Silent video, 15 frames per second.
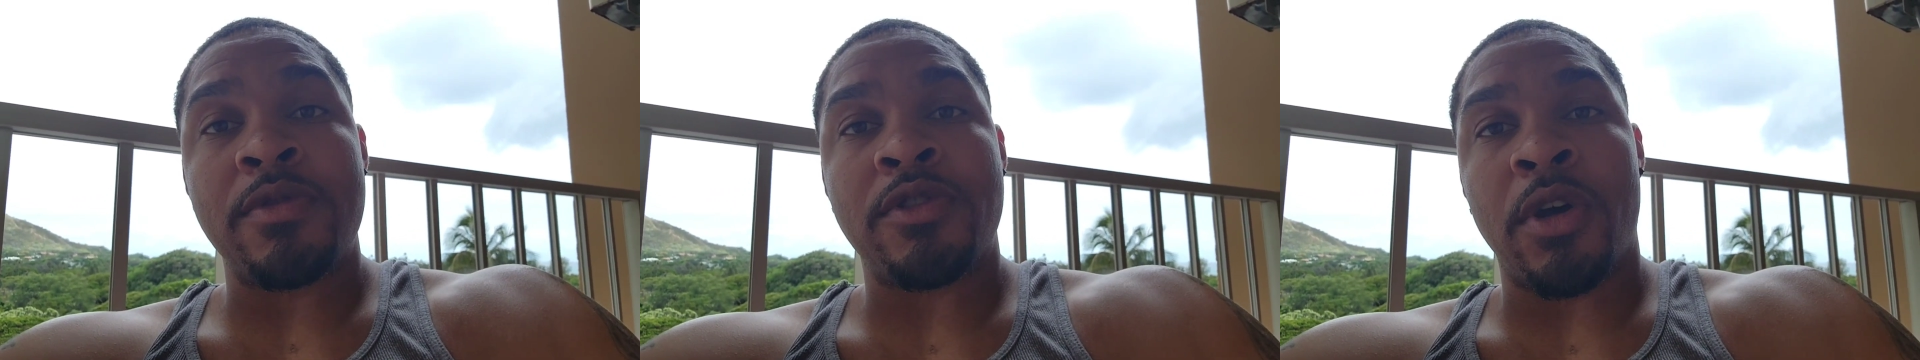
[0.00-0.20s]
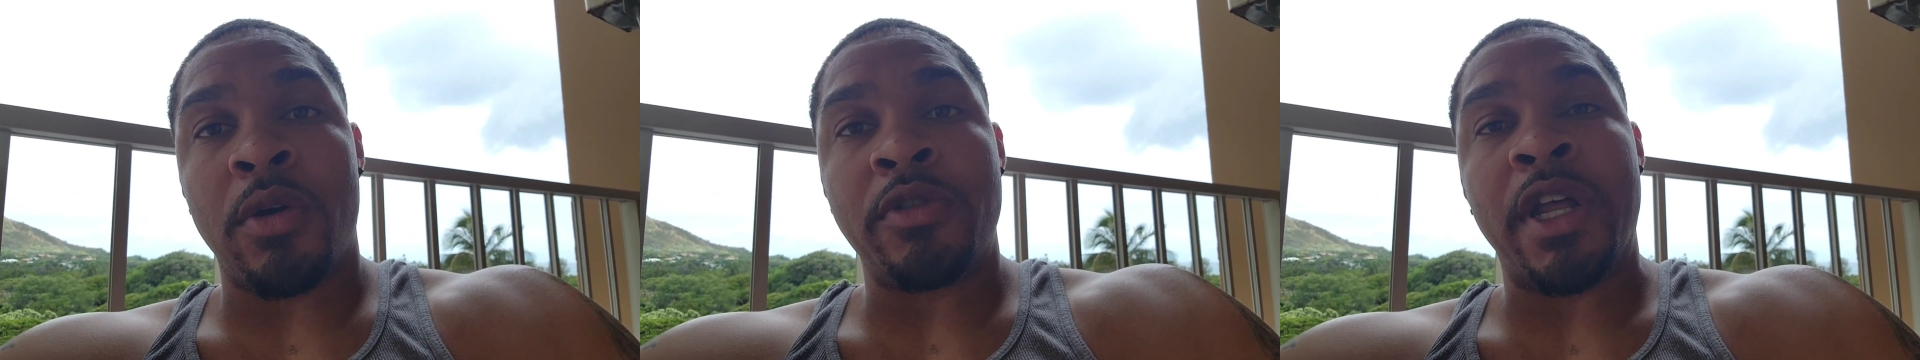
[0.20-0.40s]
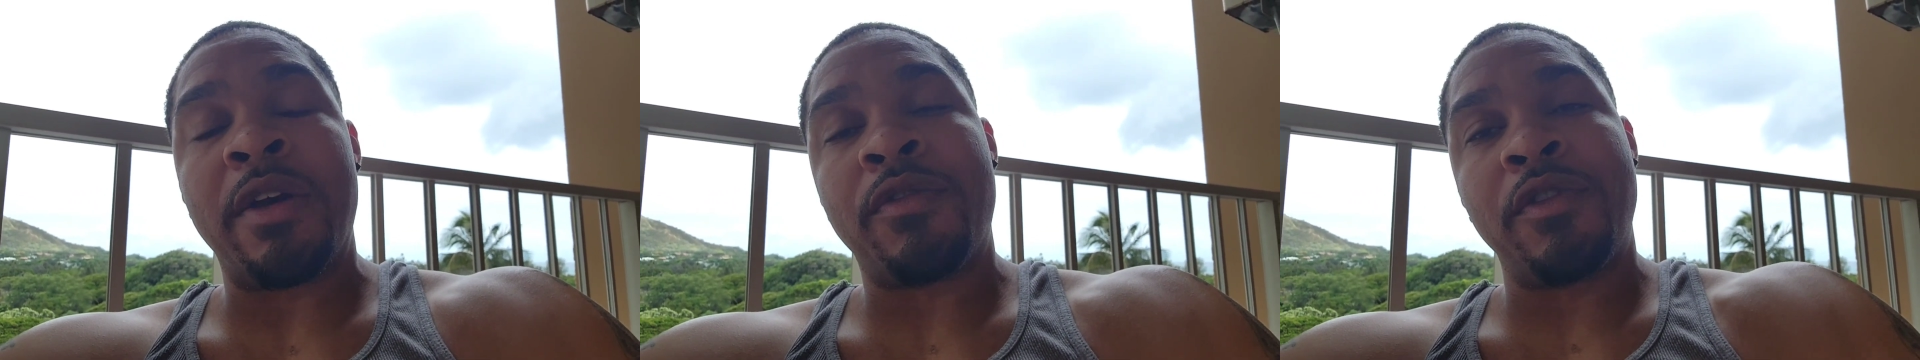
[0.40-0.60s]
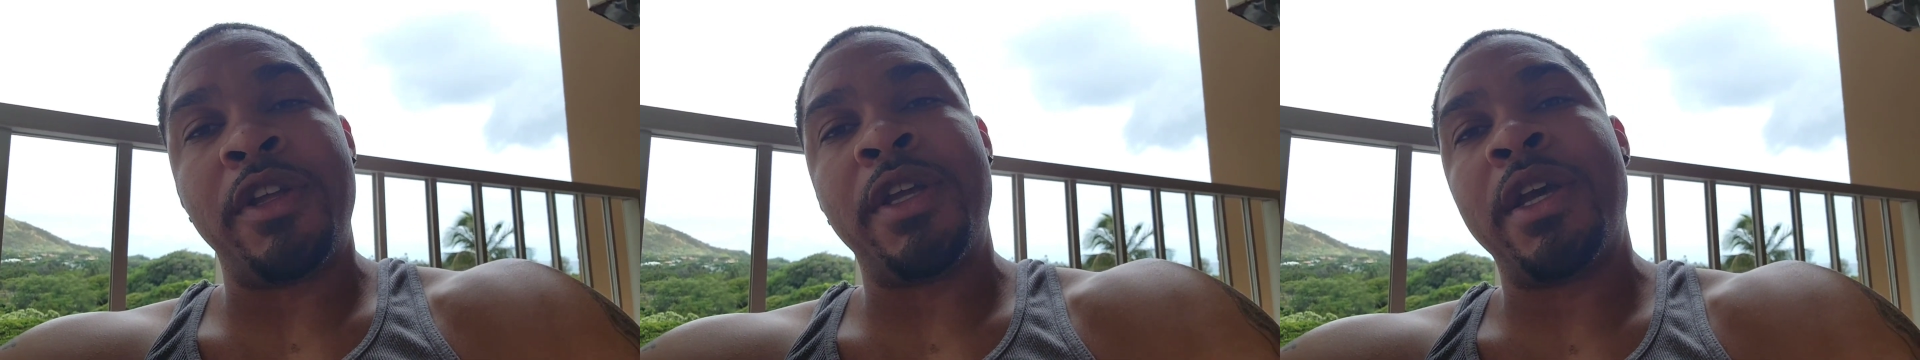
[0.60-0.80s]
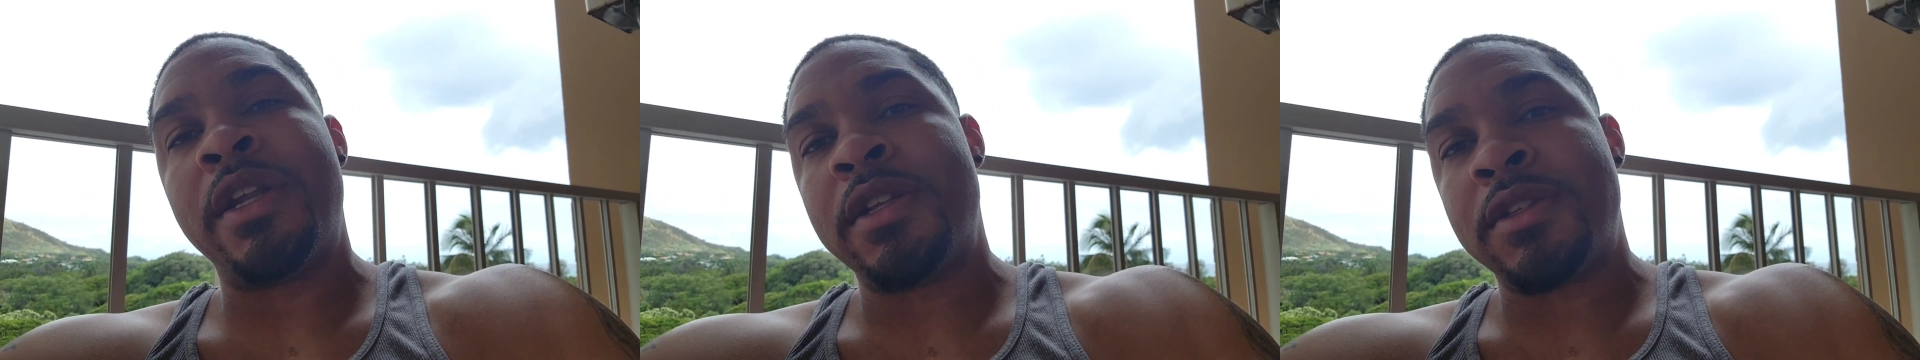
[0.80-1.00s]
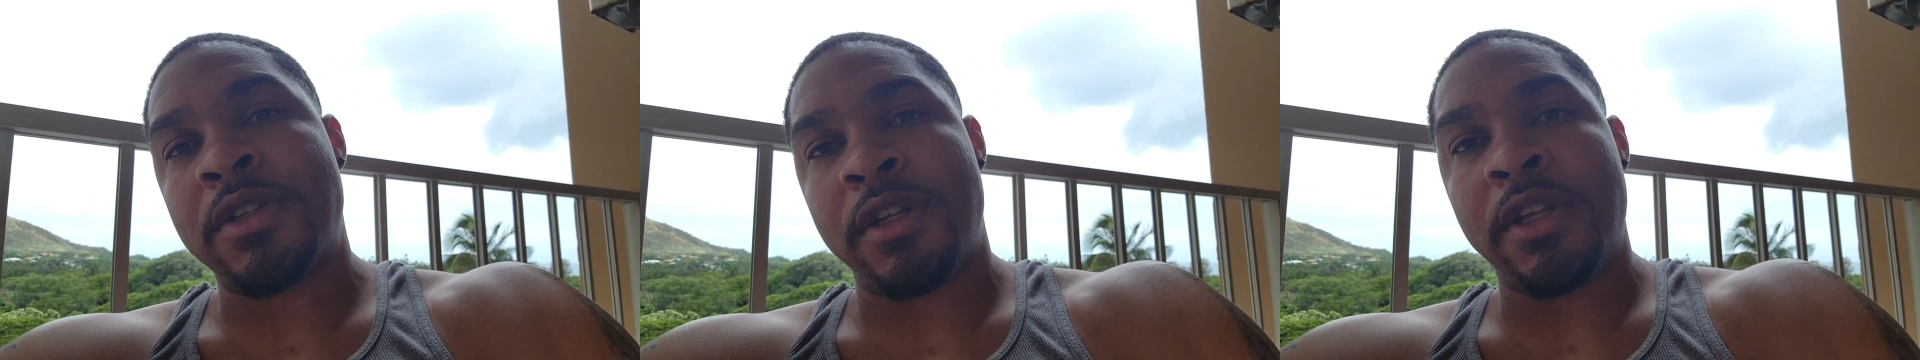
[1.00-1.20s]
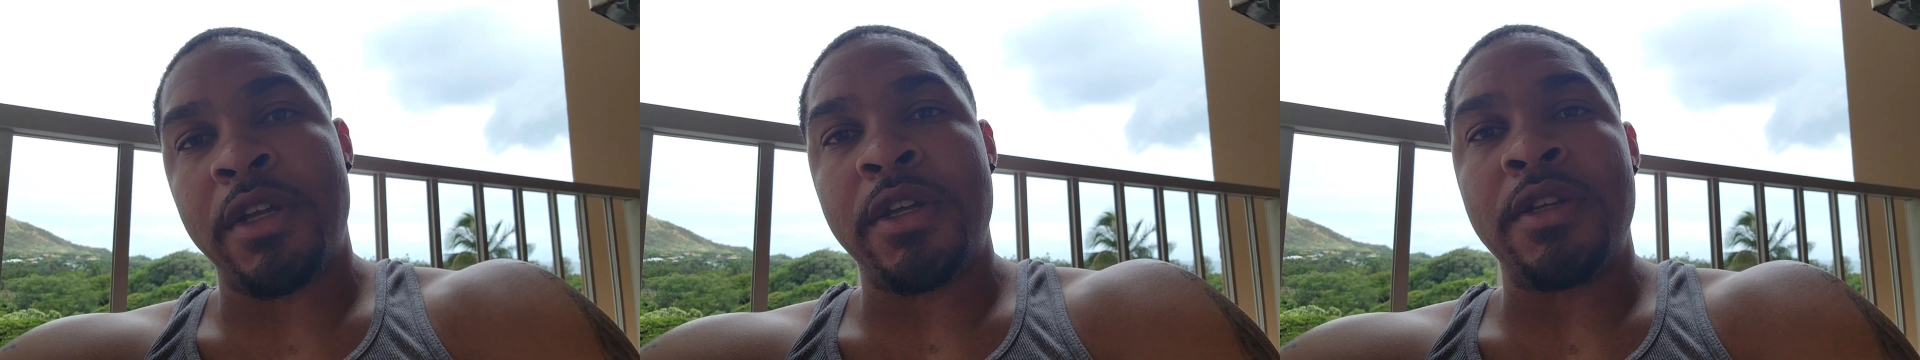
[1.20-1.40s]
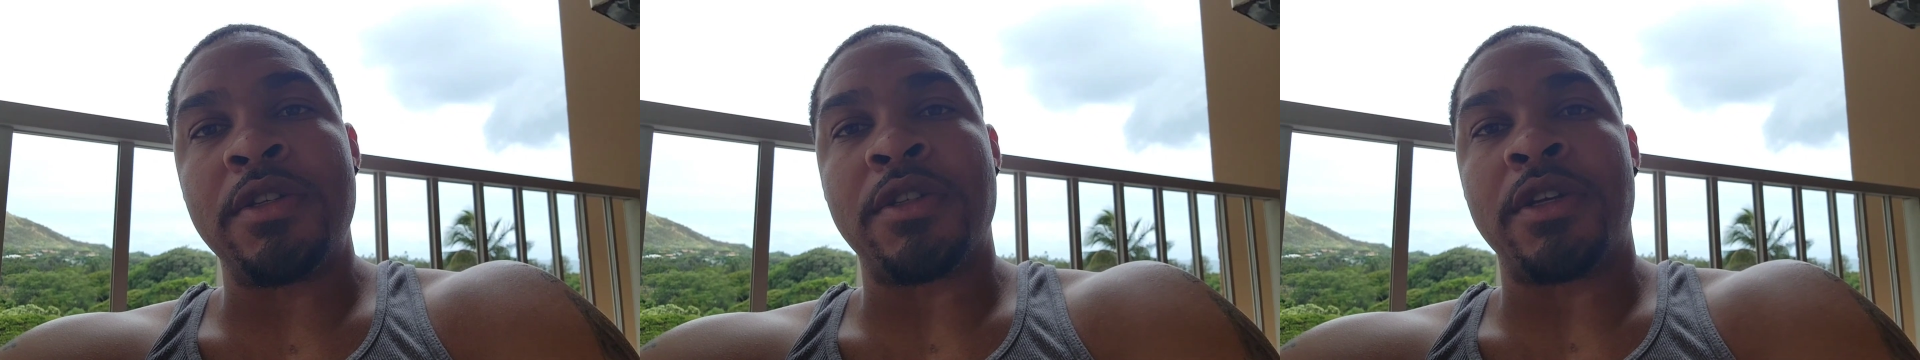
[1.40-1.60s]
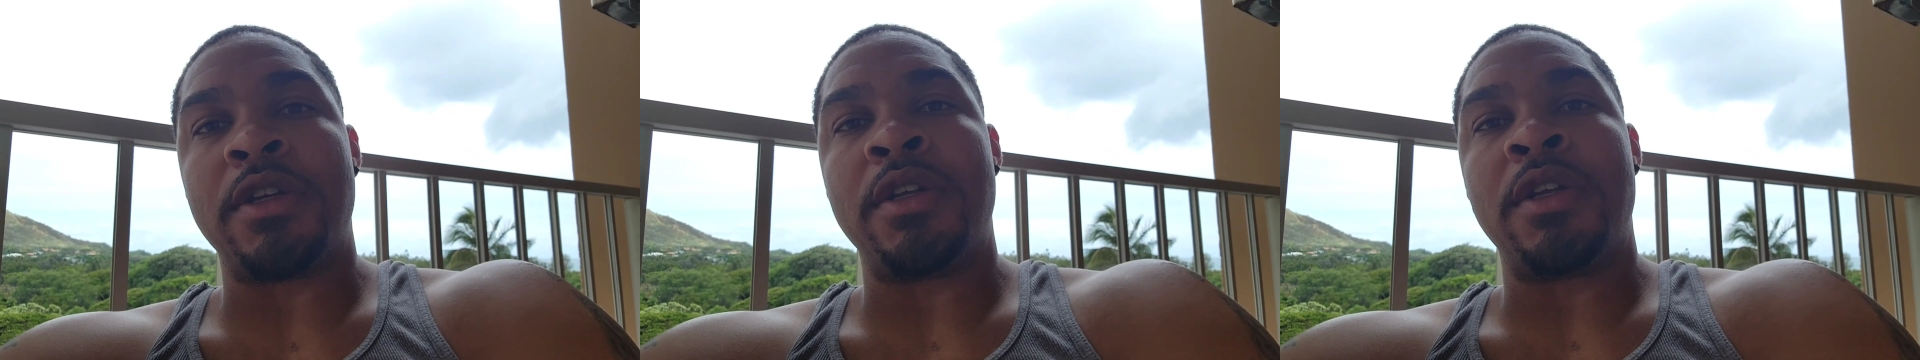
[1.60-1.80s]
So definitely get into these and,